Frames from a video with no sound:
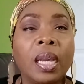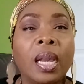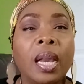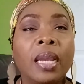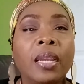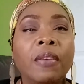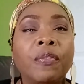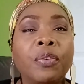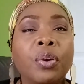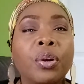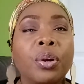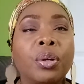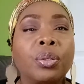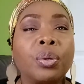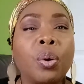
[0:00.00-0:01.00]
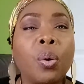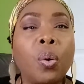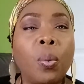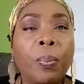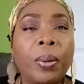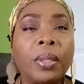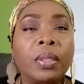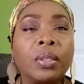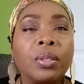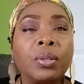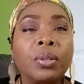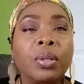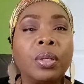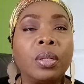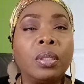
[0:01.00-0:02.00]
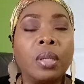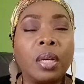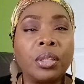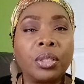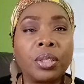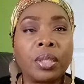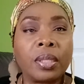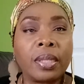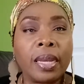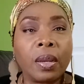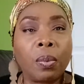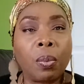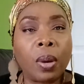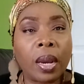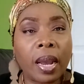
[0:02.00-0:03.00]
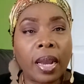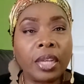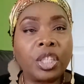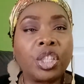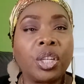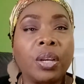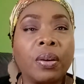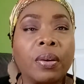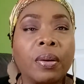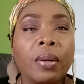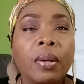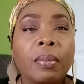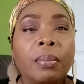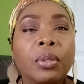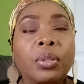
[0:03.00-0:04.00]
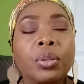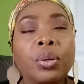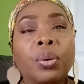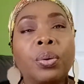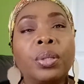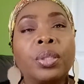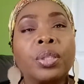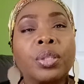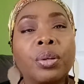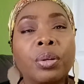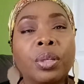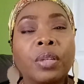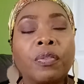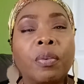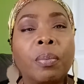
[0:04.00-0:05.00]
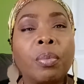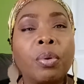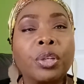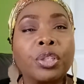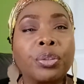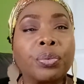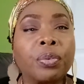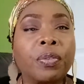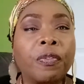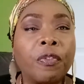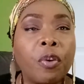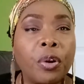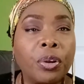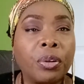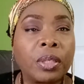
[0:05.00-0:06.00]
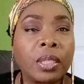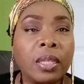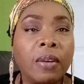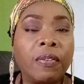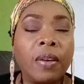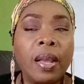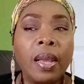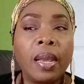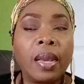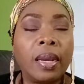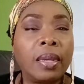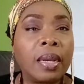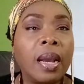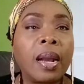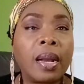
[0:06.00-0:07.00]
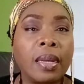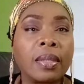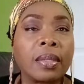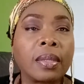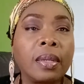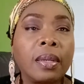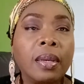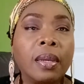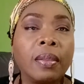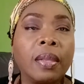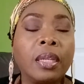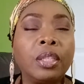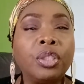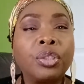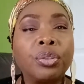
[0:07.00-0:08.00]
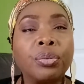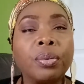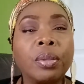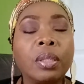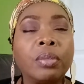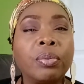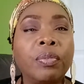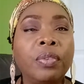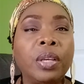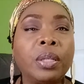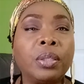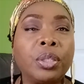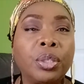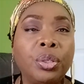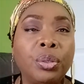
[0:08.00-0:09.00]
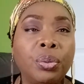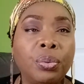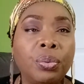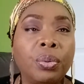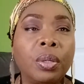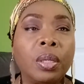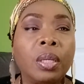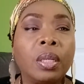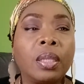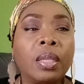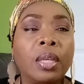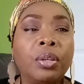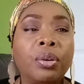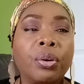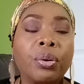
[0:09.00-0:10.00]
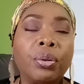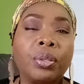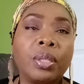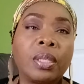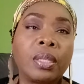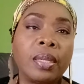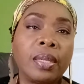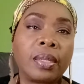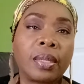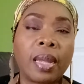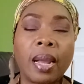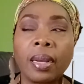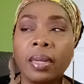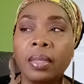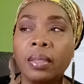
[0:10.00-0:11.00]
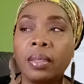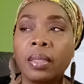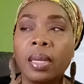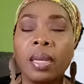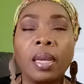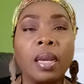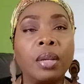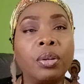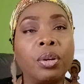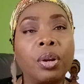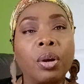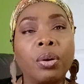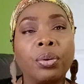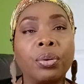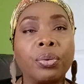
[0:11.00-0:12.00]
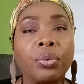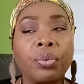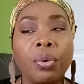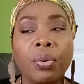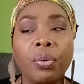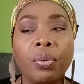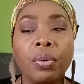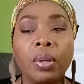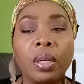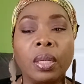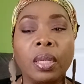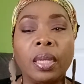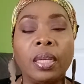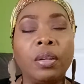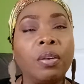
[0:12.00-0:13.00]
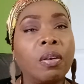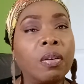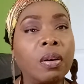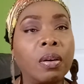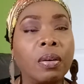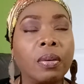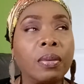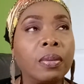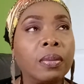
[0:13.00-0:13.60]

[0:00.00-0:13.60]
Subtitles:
And if you're not open to not just take what I share, but to go and search for more truth for yourself and ask that the truth is revealed to you, then you're going to stay stagnant and you're not going to grow in your